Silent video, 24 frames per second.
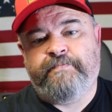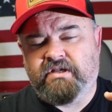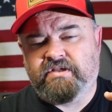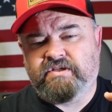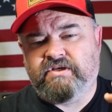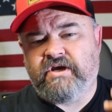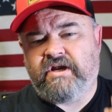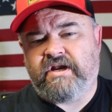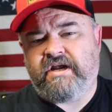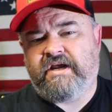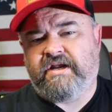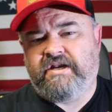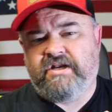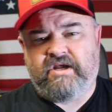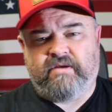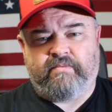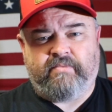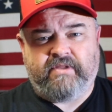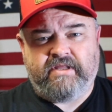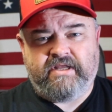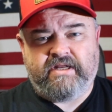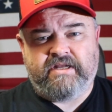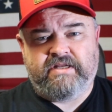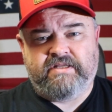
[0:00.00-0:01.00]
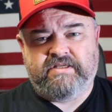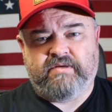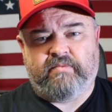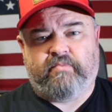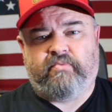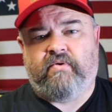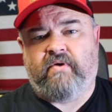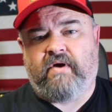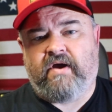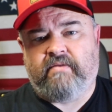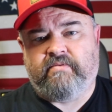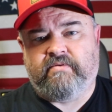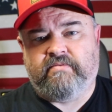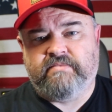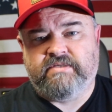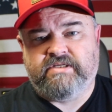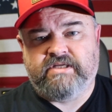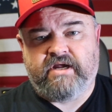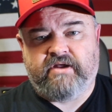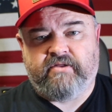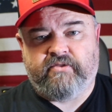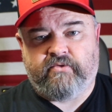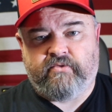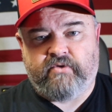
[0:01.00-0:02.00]
is going to end up leading to problems
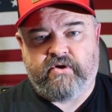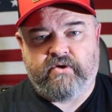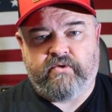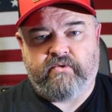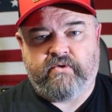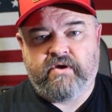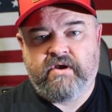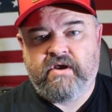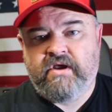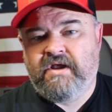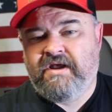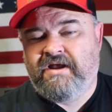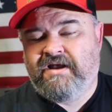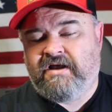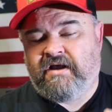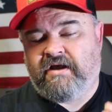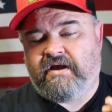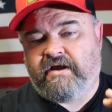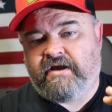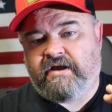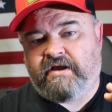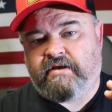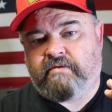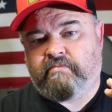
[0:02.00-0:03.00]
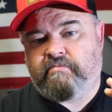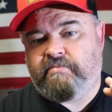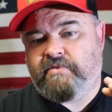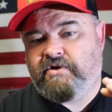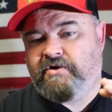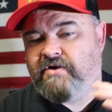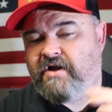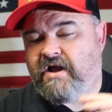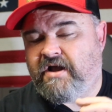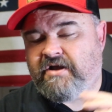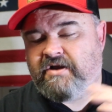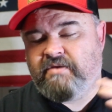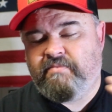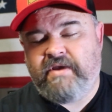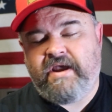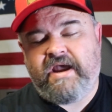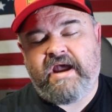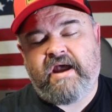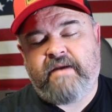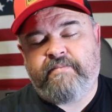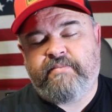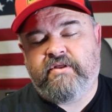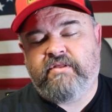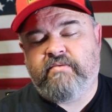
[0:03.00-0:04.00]
down the road. You're not going to be
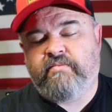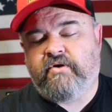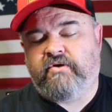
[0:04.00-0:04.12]
happy with the